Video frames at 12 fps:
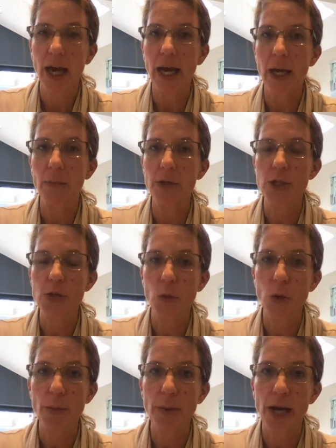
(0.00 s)
which is
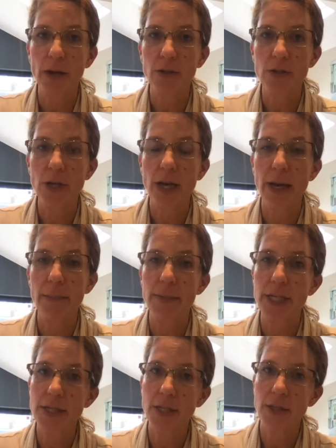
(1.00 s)
all about
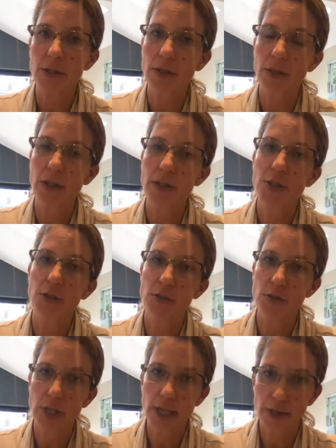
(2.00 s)
meeting
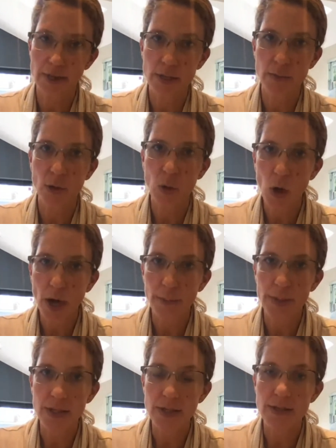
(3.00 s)
children's calcium
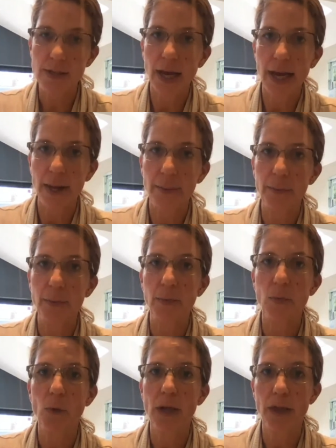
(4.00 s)
requirements
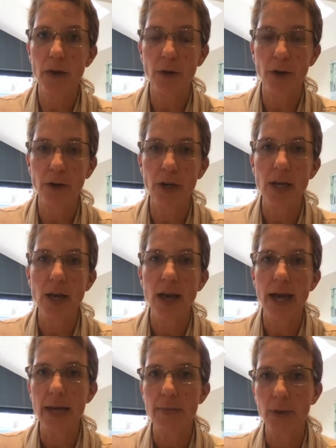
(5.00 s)
when they're on
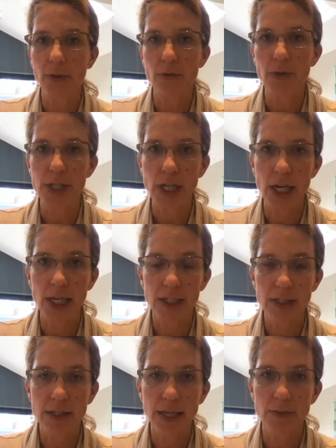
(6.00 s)
a milk-free
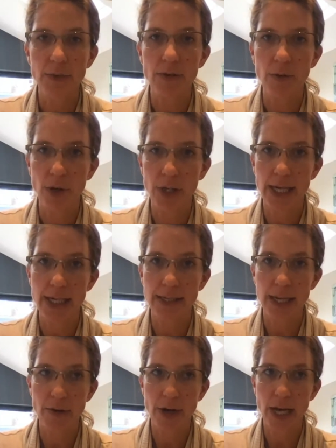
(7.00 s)
diet, if they've got a
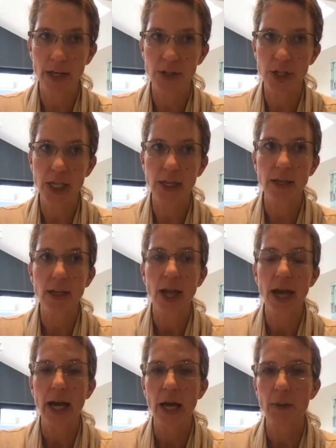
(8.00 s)
dairy allergy.
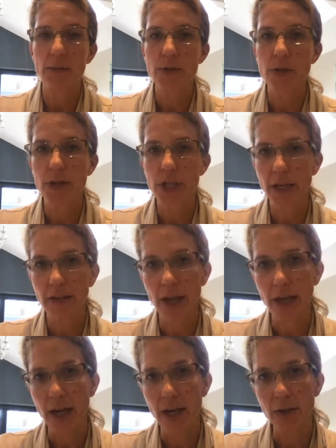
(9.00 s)
So check
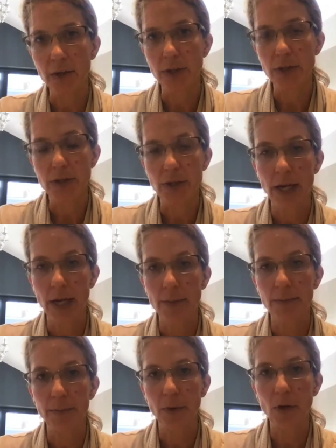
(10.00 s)
that out. It's
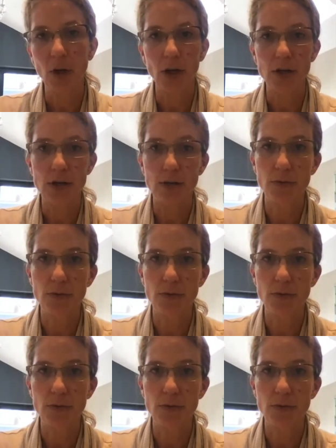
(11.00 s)
got lots of